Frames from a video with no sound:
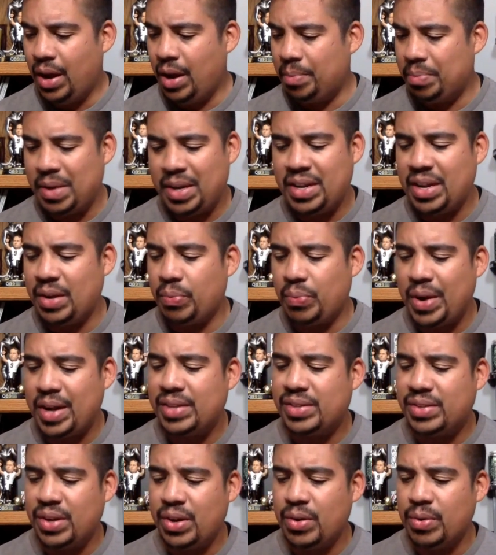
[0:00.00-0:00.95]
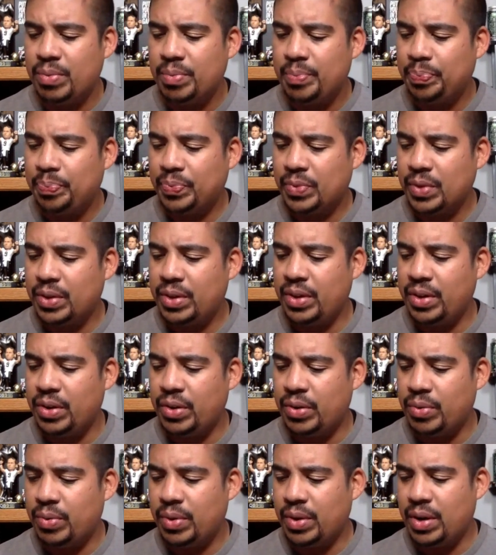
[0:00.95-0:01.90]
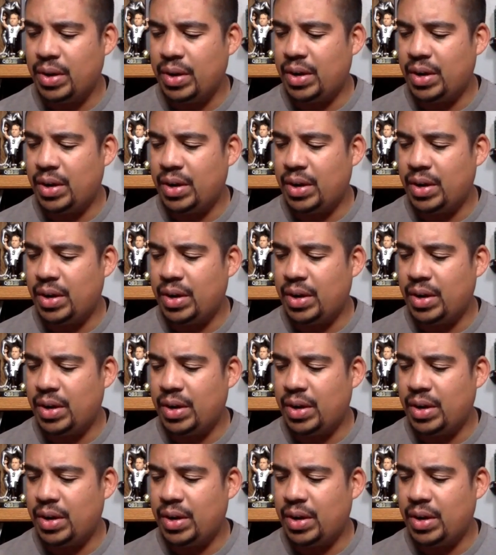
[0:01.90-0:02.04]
They did red zone. You know,